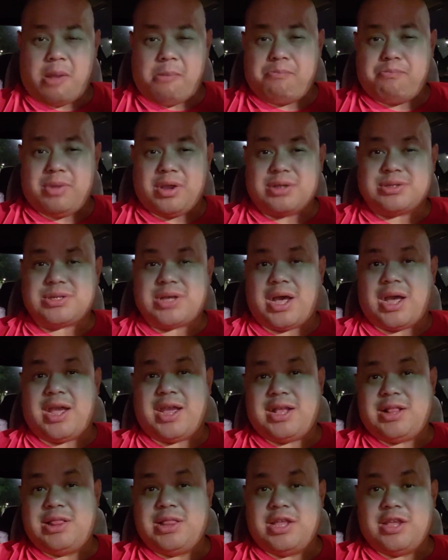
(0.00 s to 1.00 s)
because
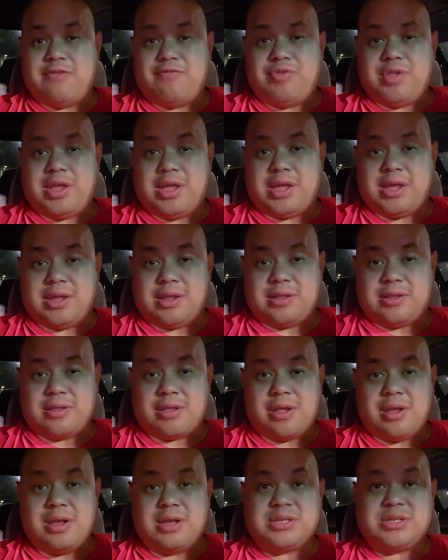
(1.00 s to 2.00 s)
I lived in
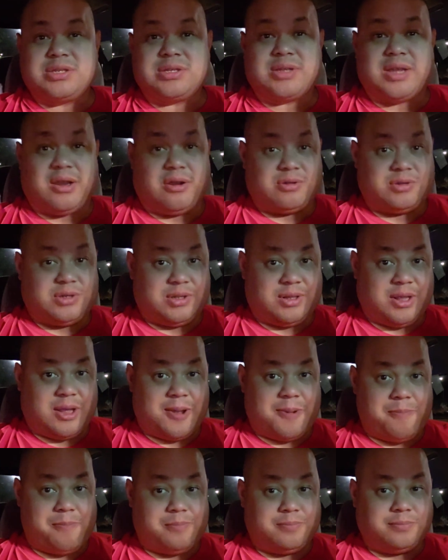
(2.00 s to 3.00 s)
scarcity,
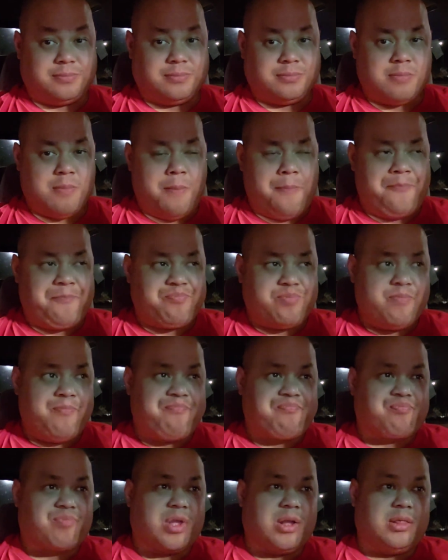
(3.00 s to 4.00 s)

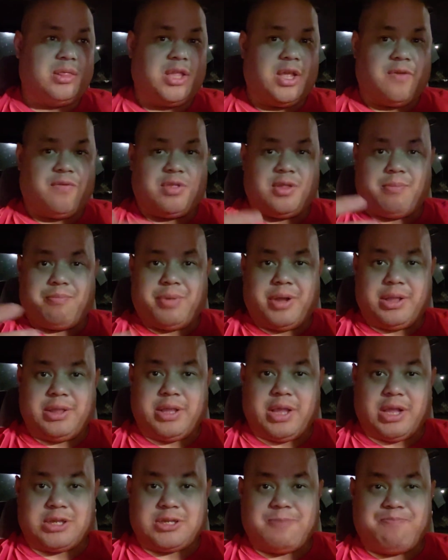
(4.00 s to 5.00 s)
live in
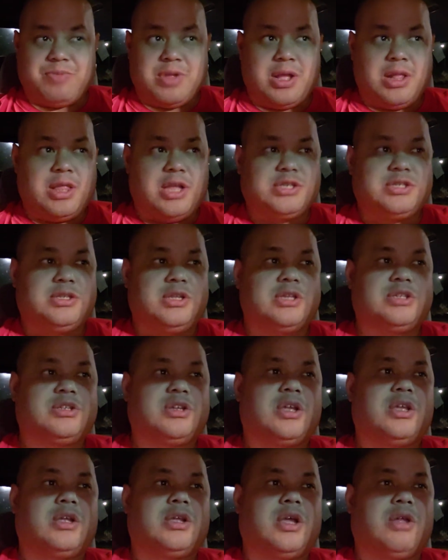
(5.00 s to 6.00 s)
abundance. Let's
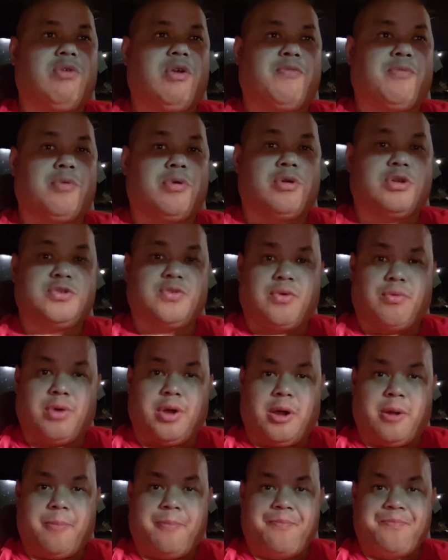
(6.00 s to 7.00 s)
get away from girls for a
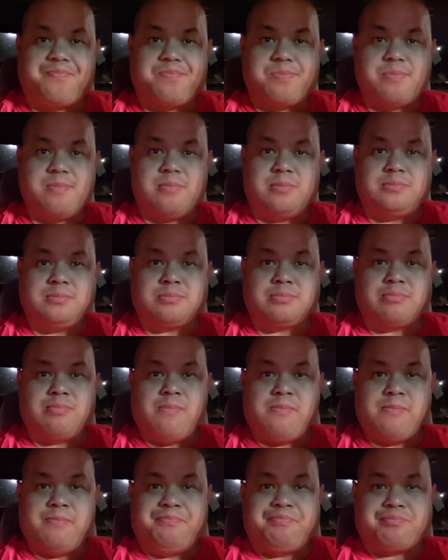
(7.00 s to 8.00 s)
while.
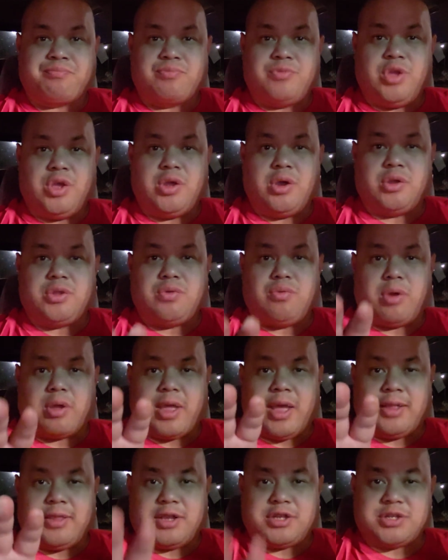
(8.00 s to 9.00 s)
You go to a
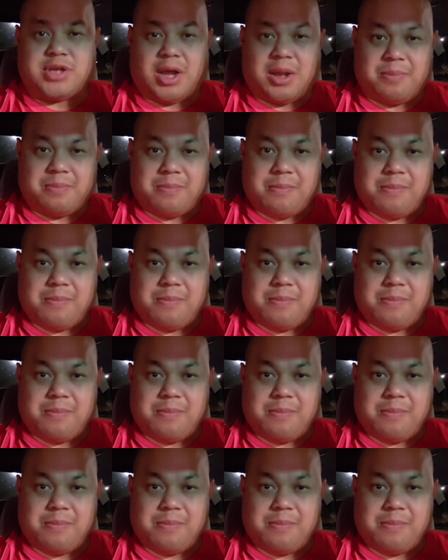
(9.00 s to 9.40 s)
candy shop.